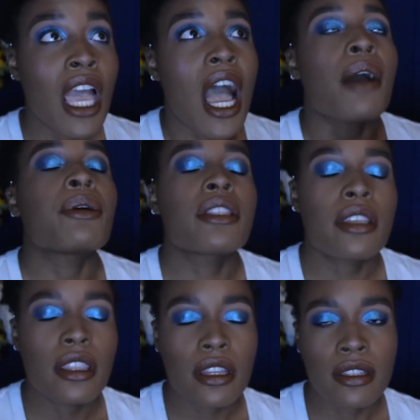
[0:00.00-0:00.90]
I wouldn't
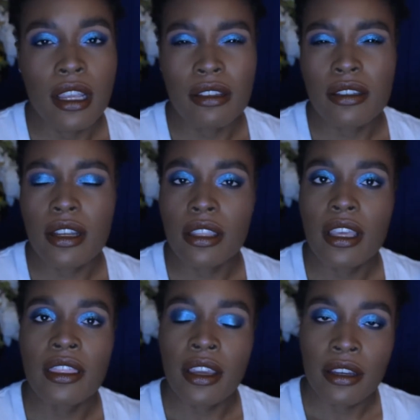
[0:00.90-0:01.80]
say that it's necessarily a
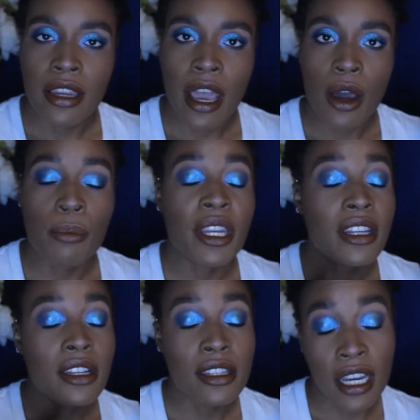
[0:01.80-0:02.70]
thing now, but it
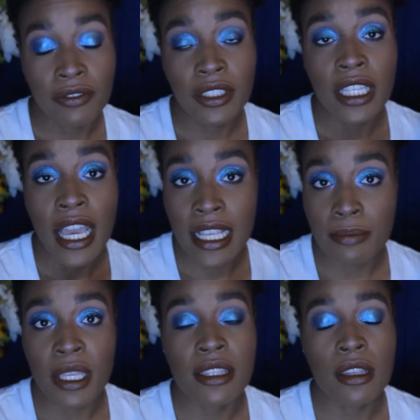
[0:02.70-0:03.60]
definitely has
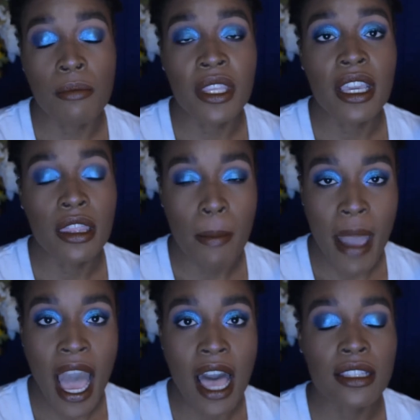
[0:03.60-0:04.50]
been something in the
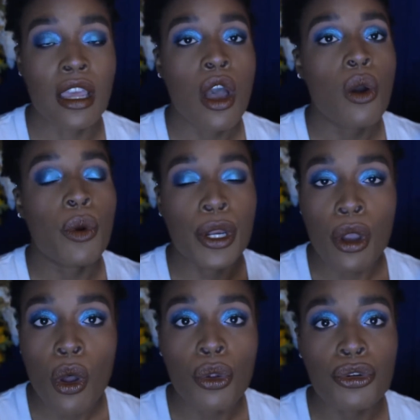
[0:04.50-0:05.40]
past where
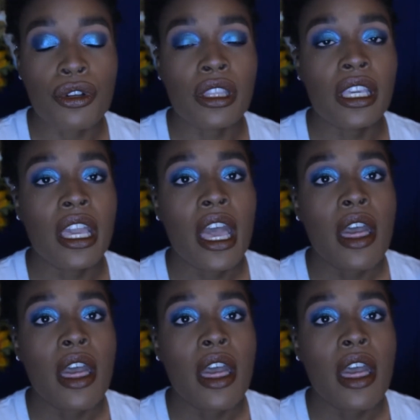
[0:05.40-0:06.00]
culturally